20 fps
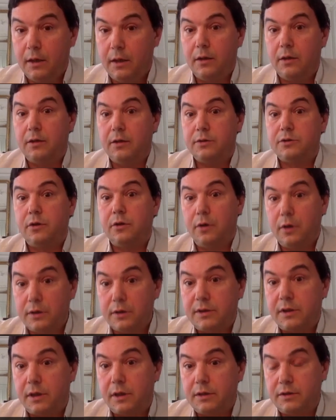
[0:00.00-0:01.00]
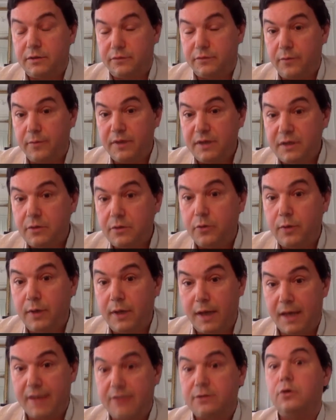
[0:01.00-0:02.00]
uh, the lessons from history.
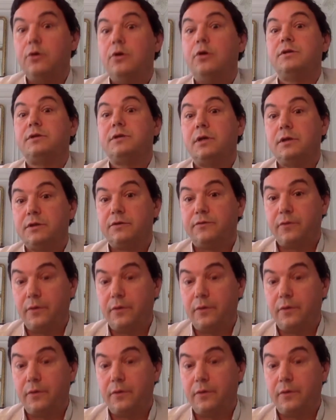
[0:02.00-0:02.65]
And the lessons